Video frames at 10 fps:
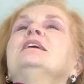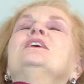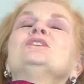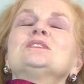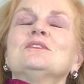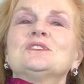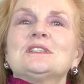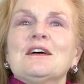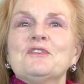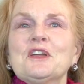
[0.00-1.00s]

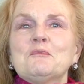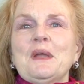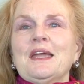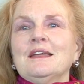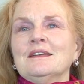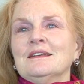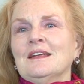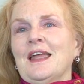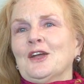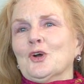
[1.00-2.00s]
pain and
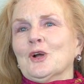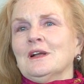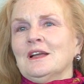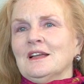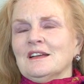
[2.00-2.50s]
anger